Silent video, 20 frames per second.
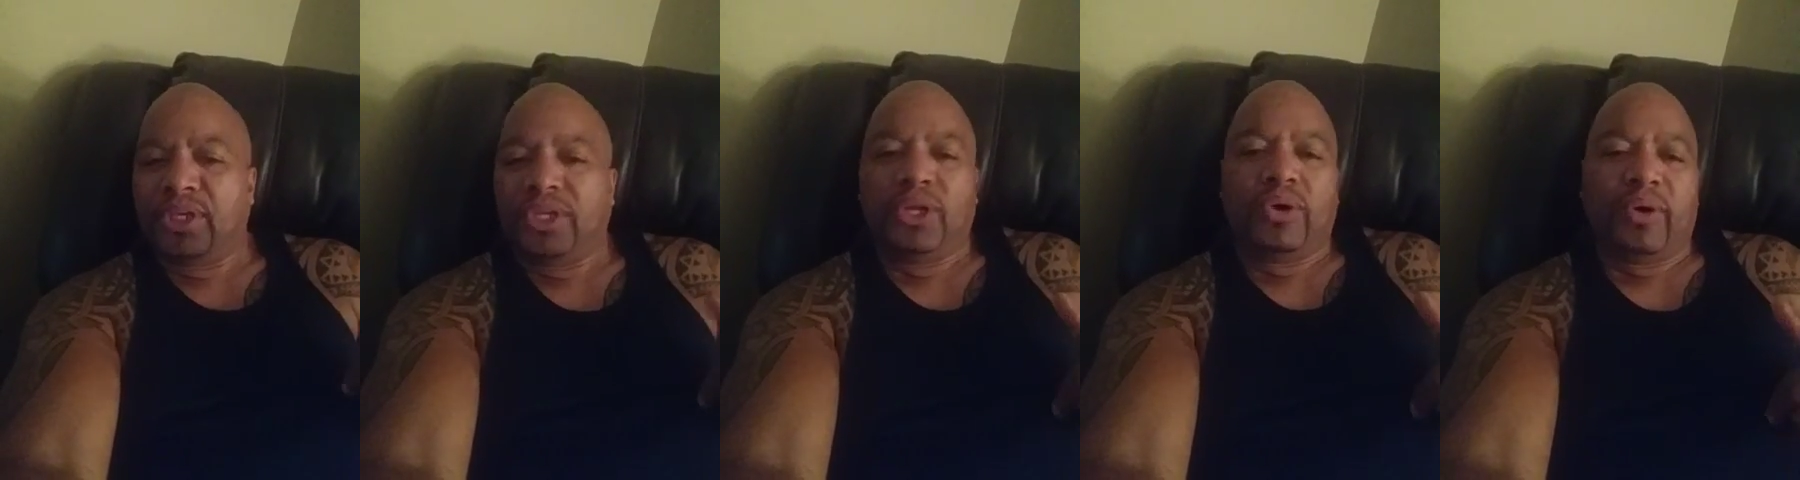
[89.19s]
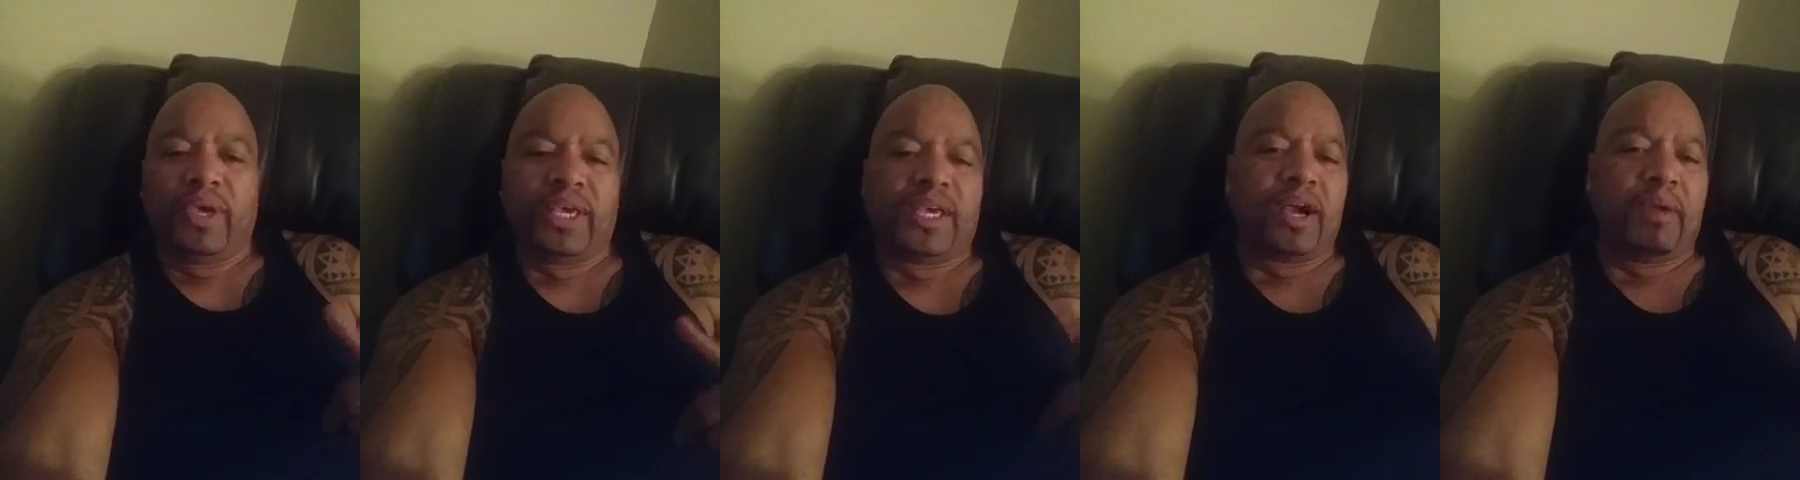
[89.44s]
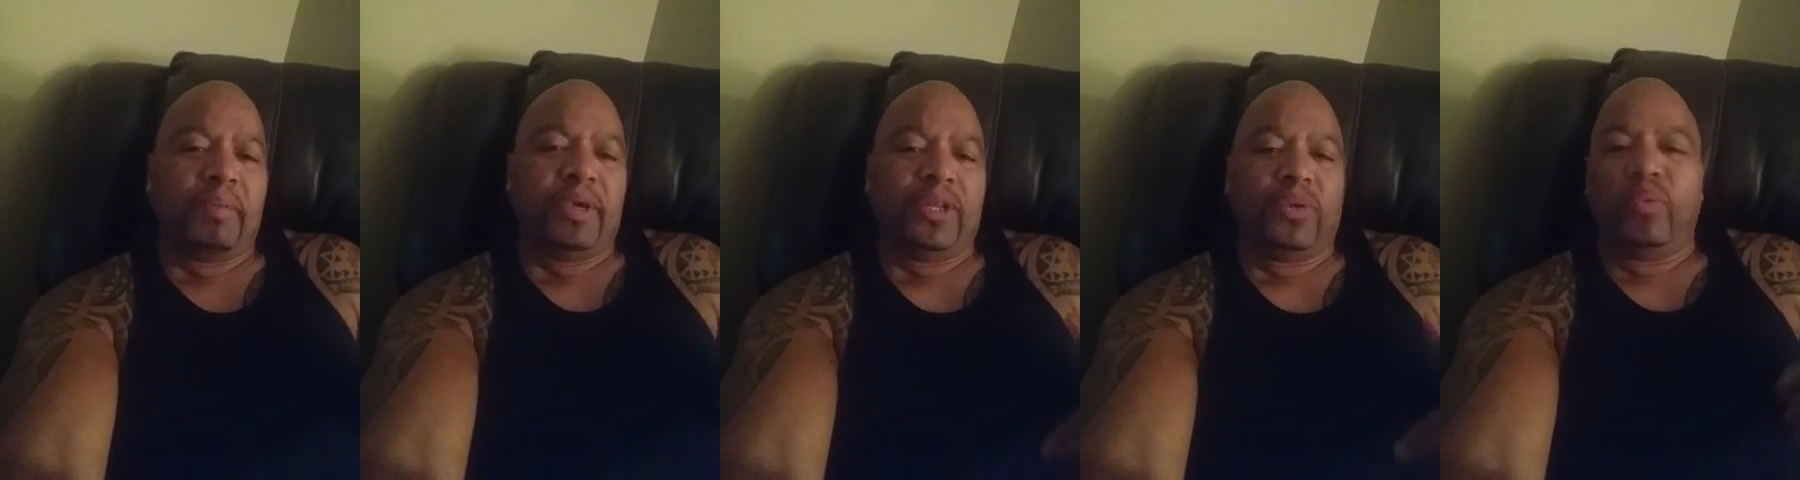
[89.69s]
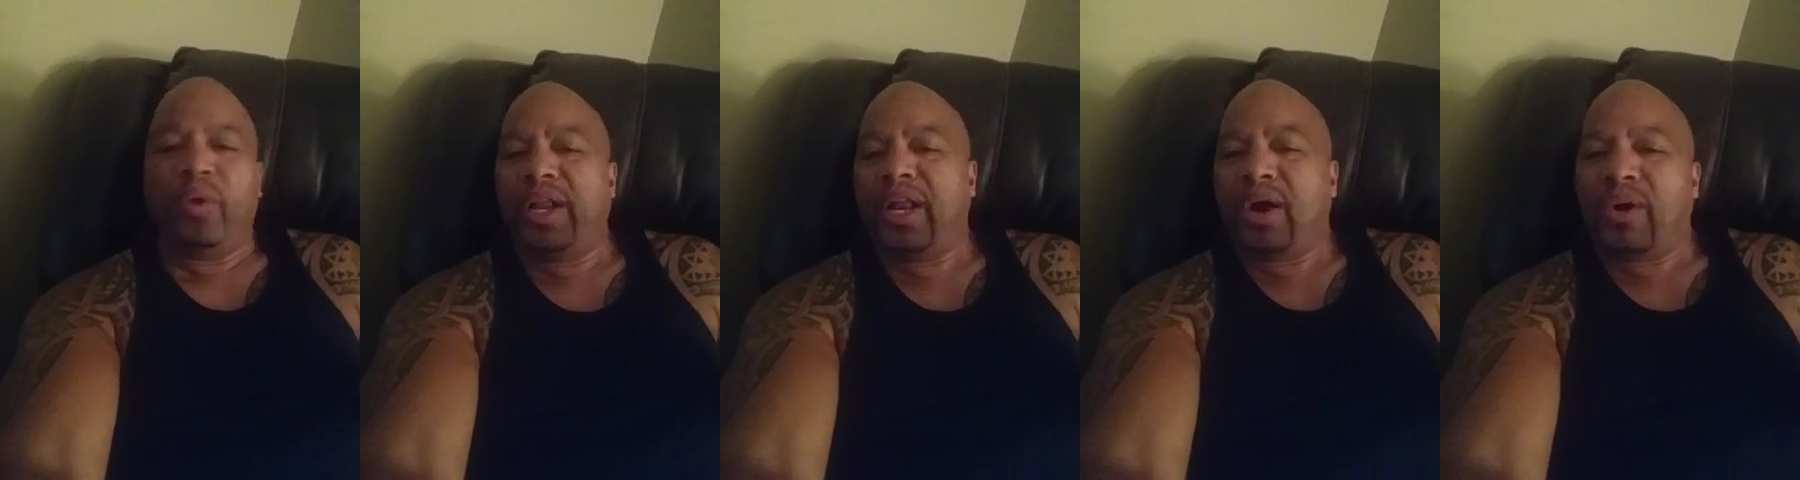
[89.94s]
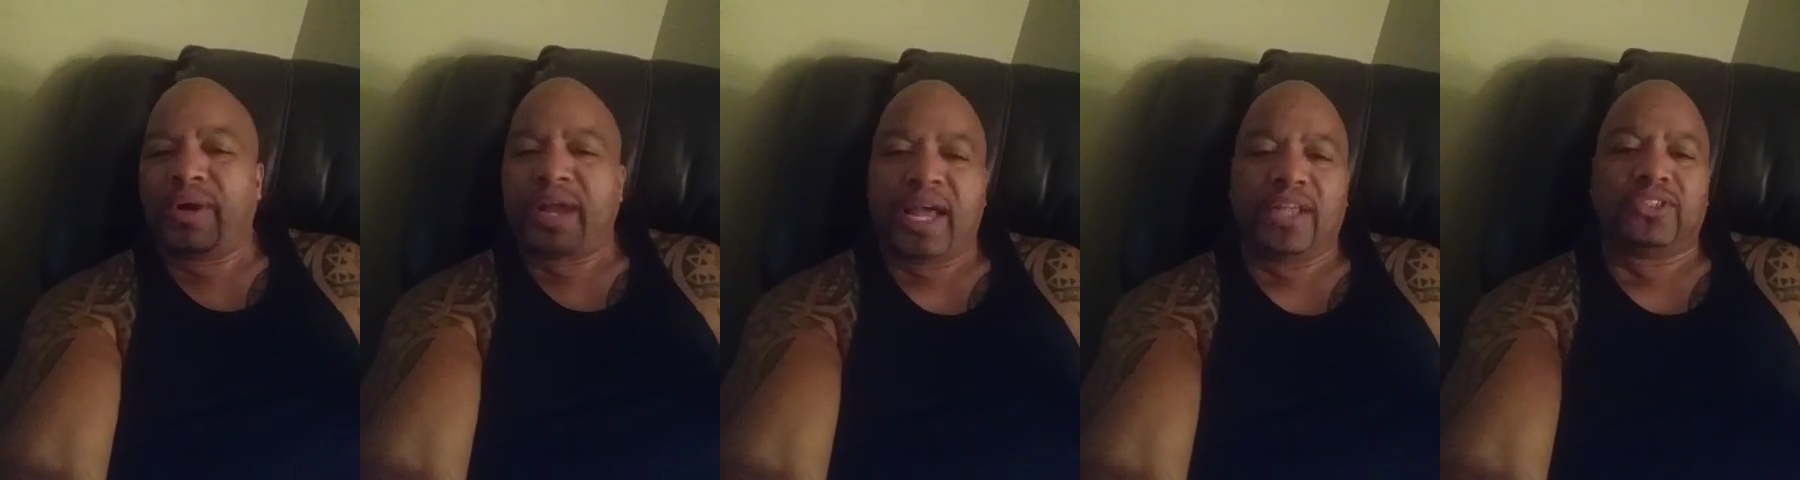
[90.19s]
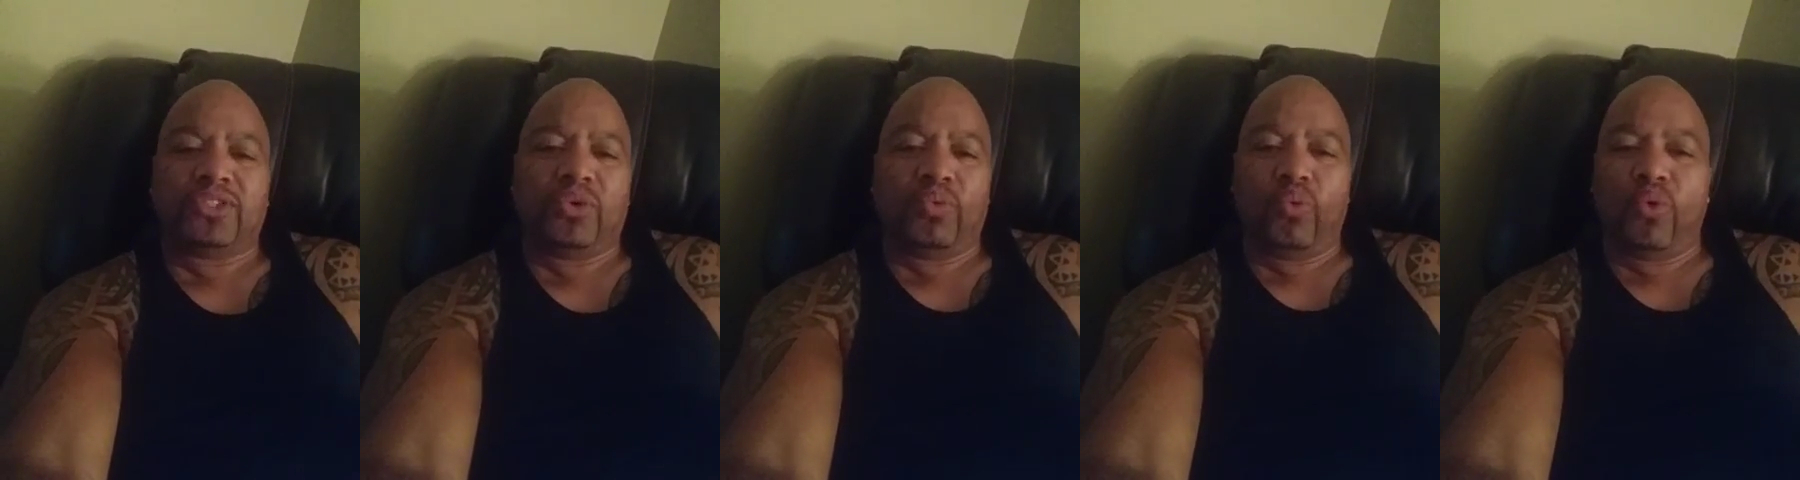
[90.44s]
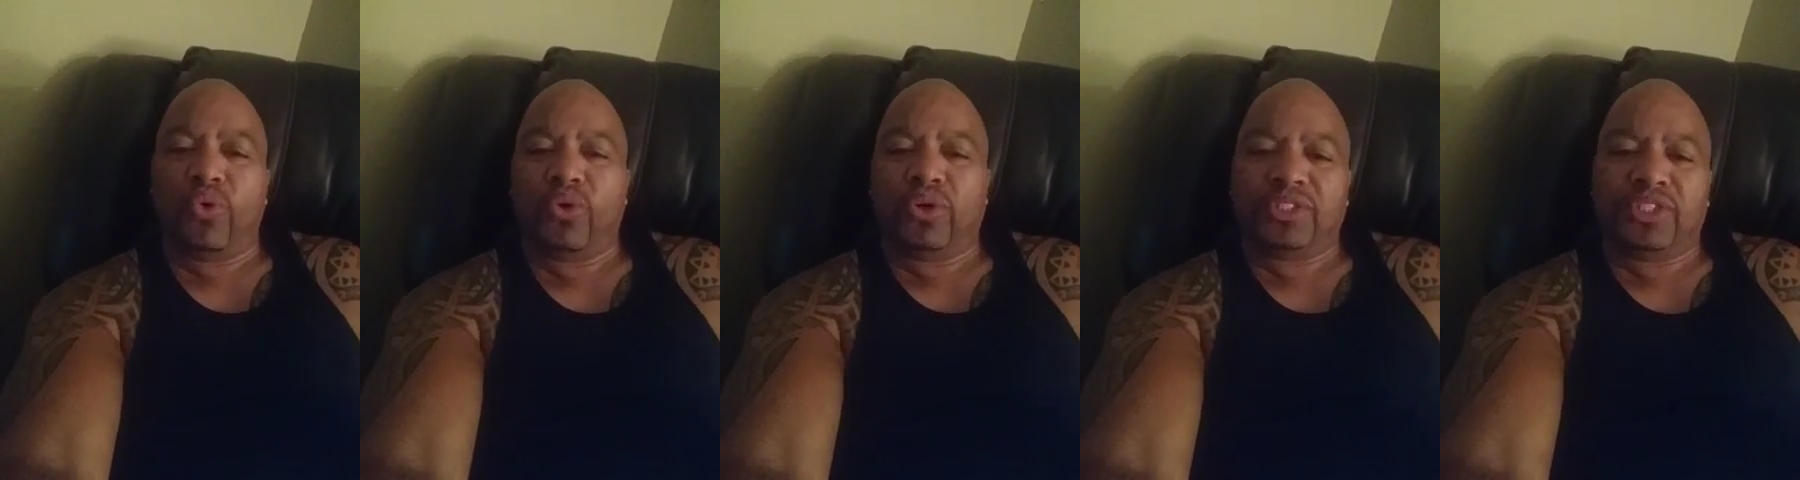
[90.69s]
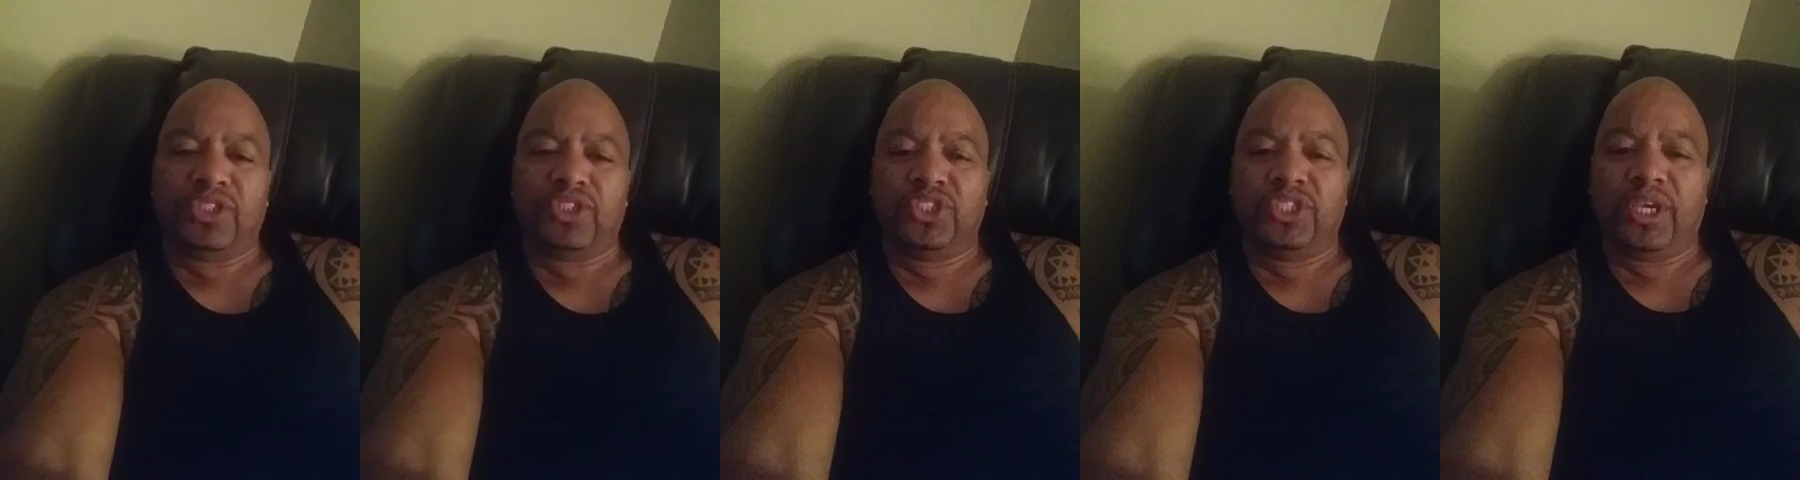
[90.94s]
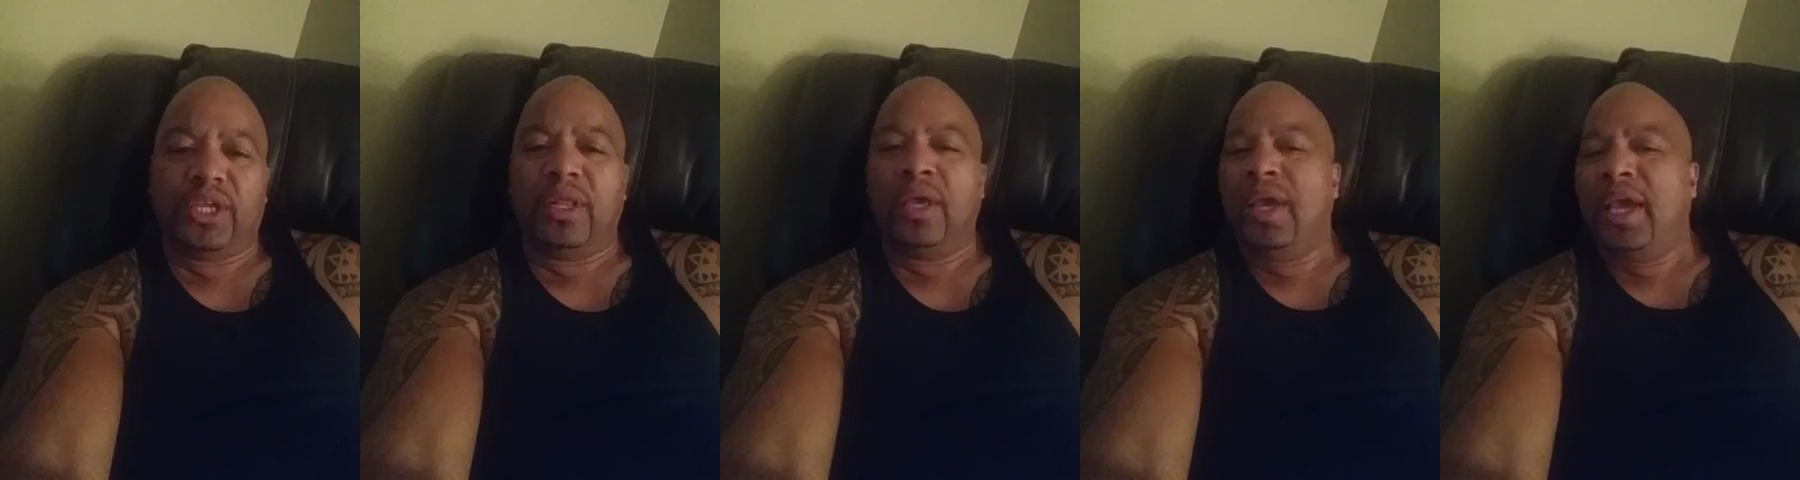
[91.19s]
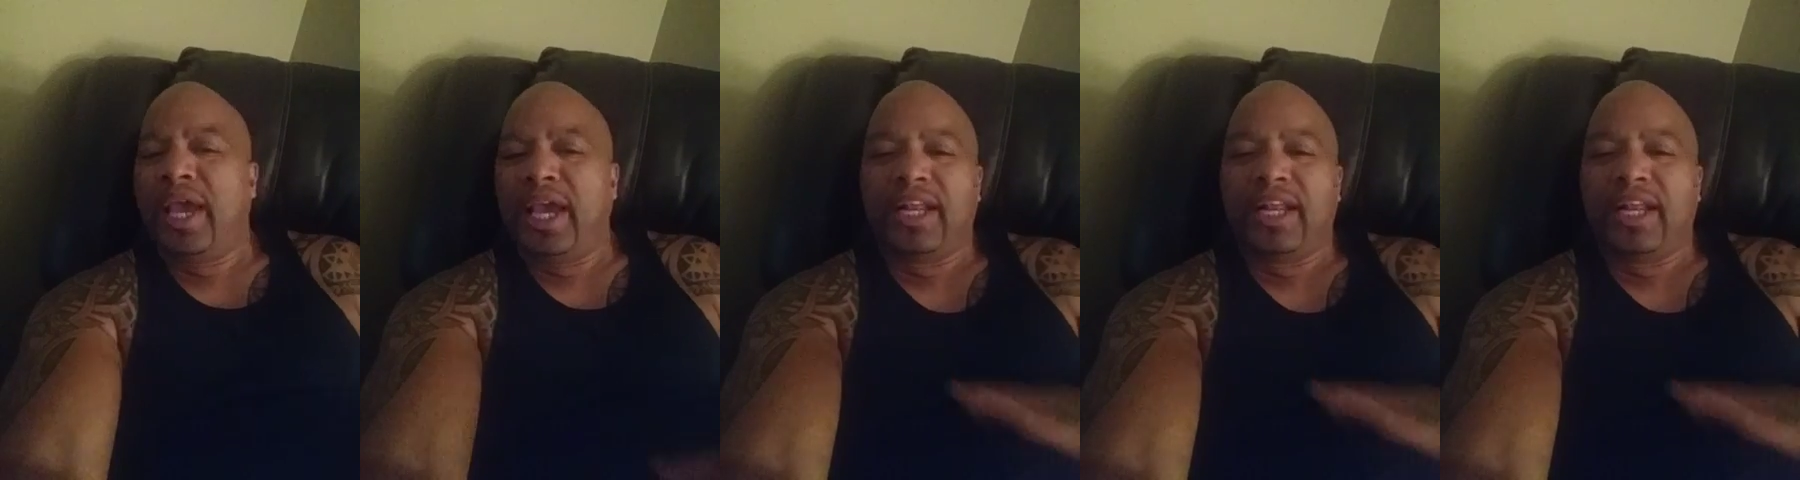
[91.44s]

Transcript: you know, and come in and win all kinds of awards and shit.